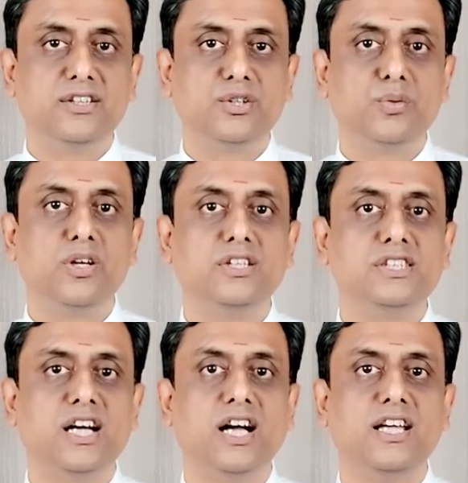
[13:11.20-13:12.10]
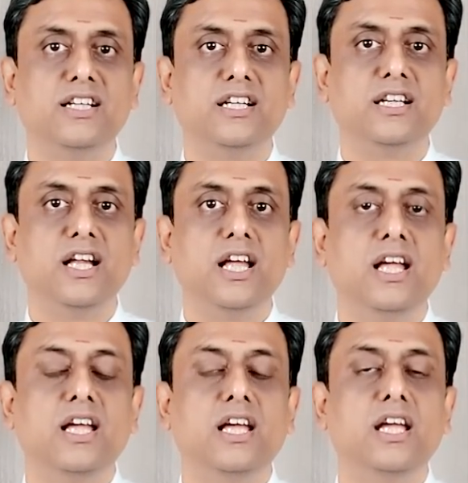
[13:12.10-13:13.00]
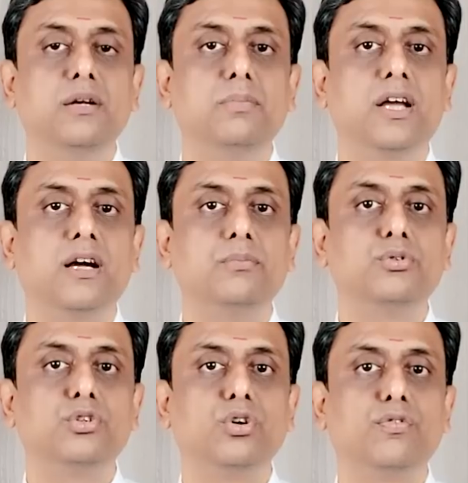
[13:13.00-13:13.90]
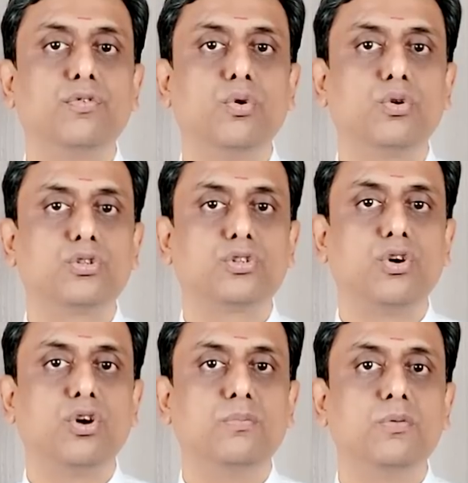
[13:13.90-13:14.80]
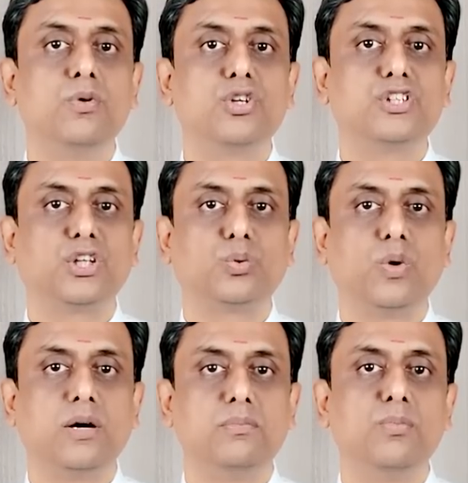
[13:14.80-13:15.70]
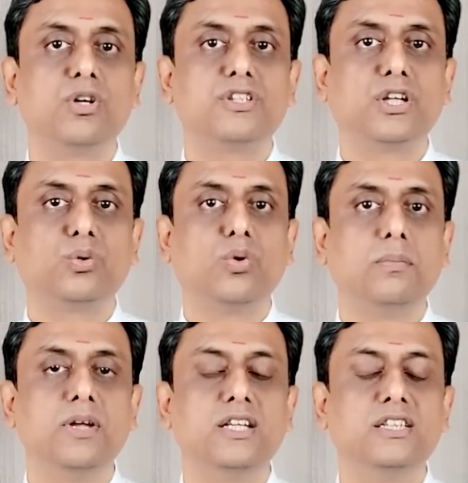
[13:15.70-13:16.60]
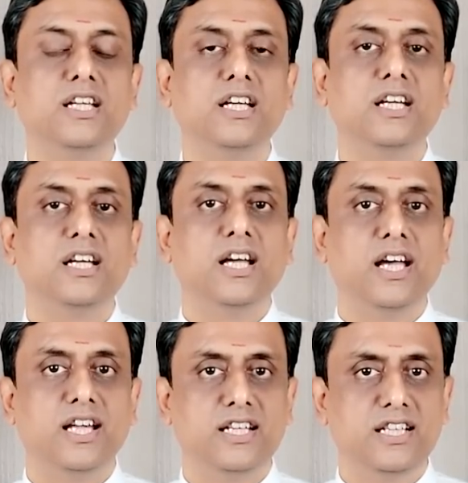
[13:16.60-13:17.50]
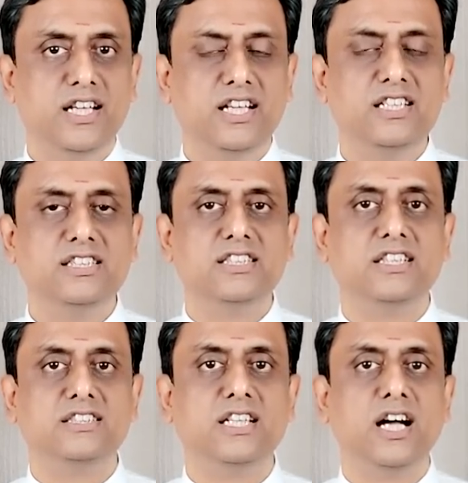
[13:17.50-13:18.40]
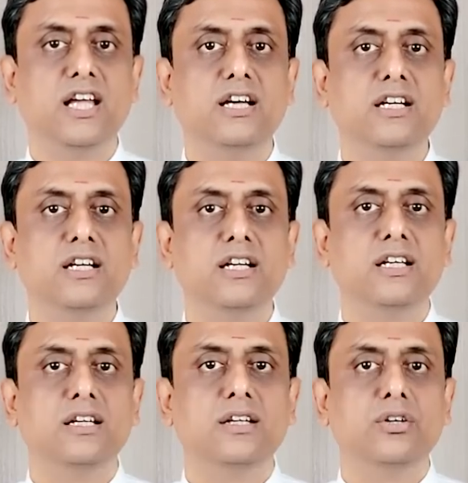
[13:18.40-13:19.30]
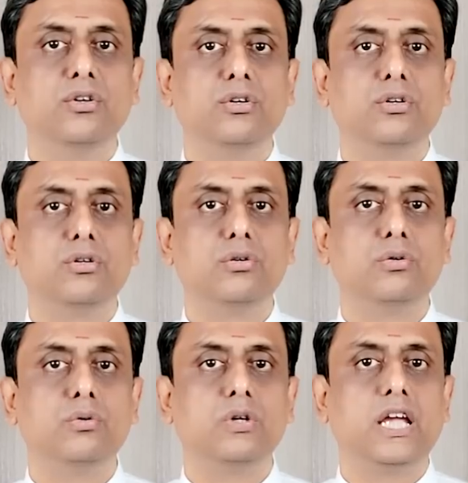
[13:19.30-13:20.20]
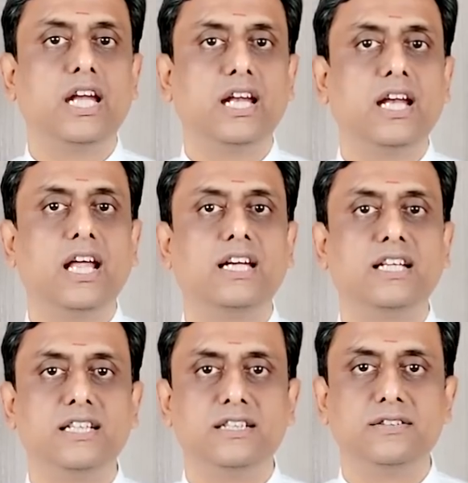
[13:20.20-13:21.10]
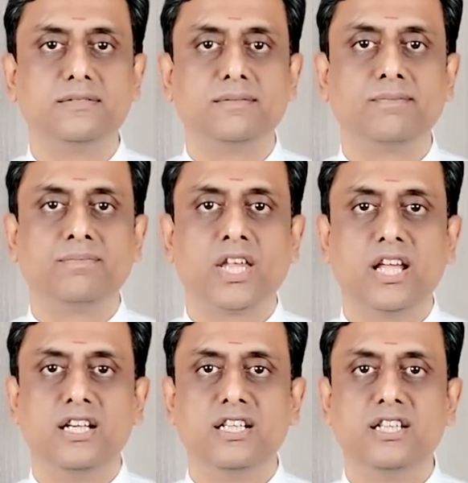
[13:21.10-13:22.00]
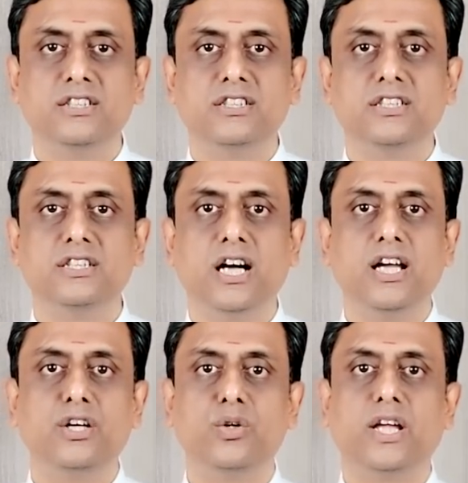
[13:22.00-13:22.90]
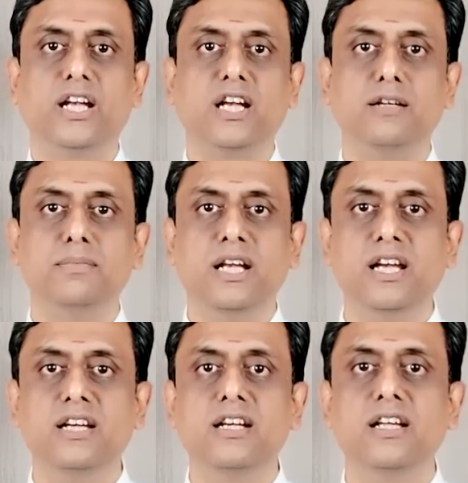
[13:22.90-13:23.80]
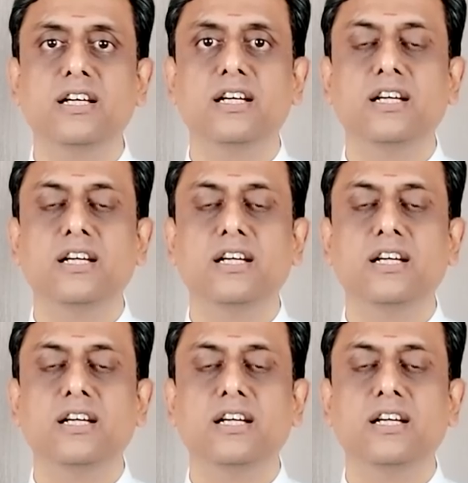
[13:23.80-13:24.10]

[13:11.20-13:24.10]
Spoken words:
towards higher, it becomes a force called mumukshatva. Mumukshatva means an intense desire to get enlightened, an intense desire to get liberated